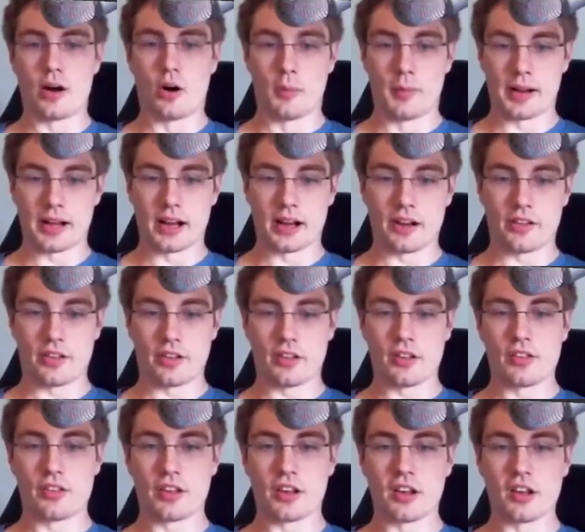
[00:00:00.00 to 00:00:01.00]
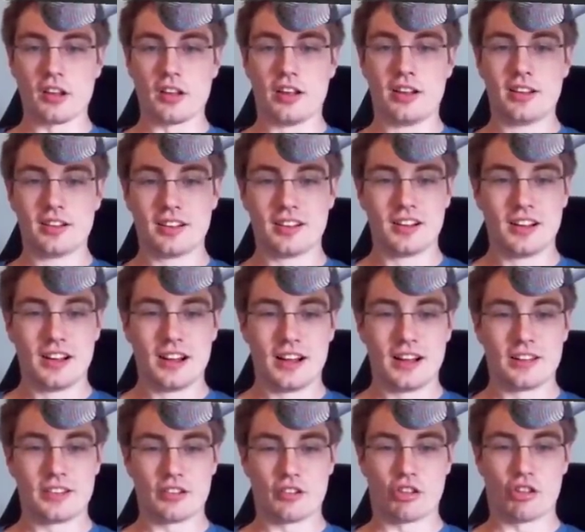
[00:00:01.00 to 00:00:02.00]
Oh my god, it's, it's like
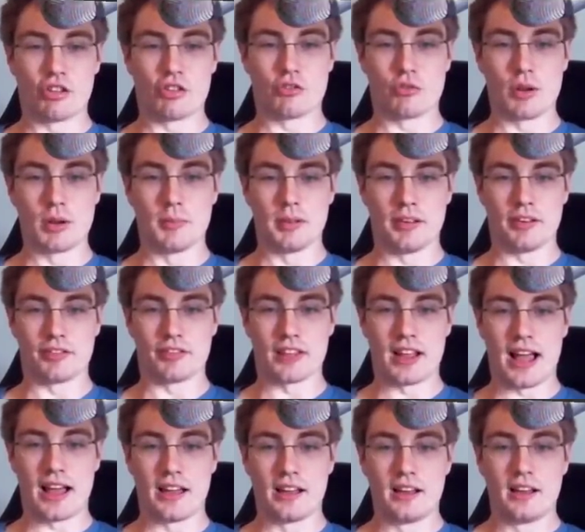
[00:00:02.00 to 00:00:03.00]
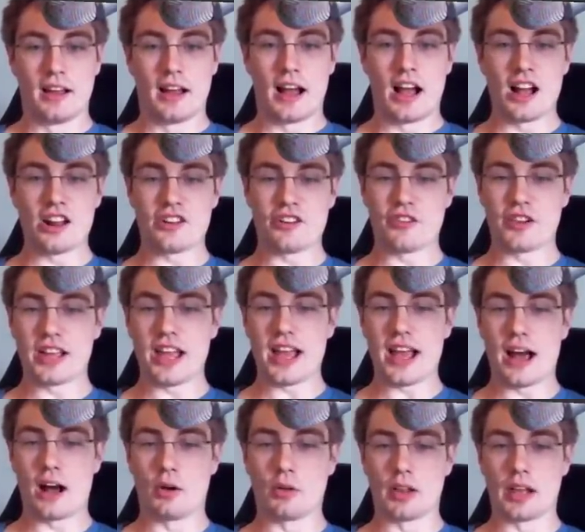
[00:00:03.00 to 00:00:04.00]
it's extremely flat. I should forget
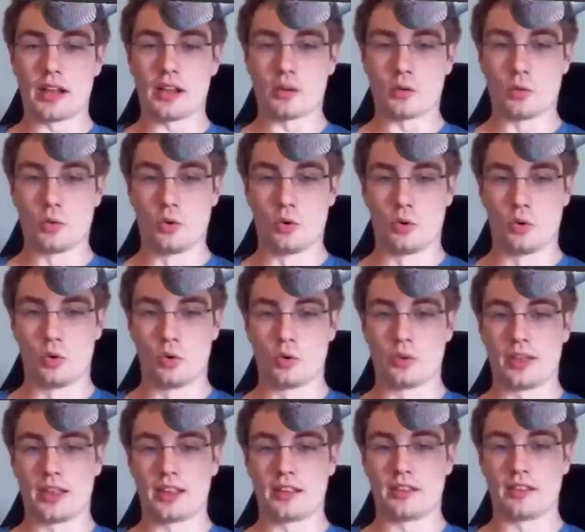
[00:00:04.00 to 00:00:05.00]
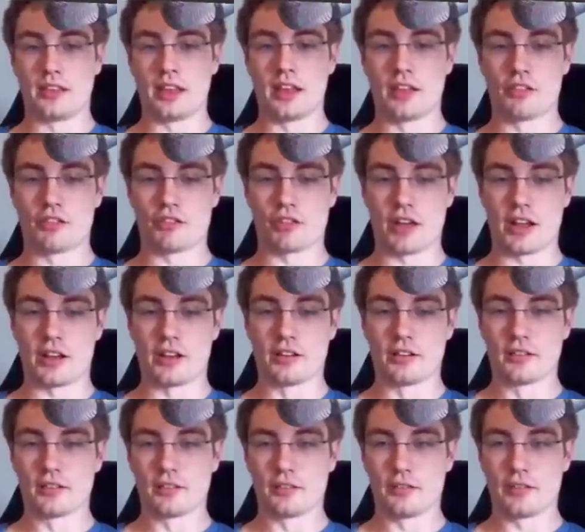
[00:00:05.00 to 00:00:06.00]
yeah. how, like, ooh, the ink strike.
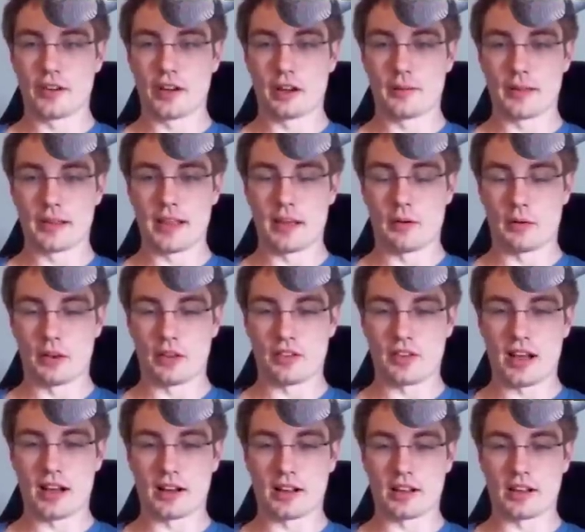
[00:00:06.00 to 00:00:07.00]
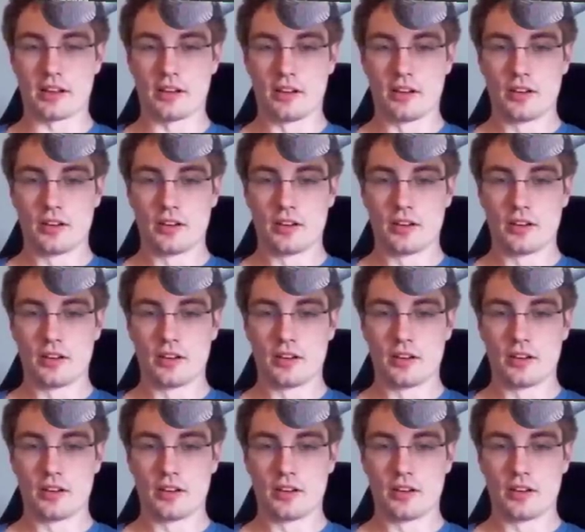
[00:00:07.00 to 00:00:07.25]
I forgot about that one entirely.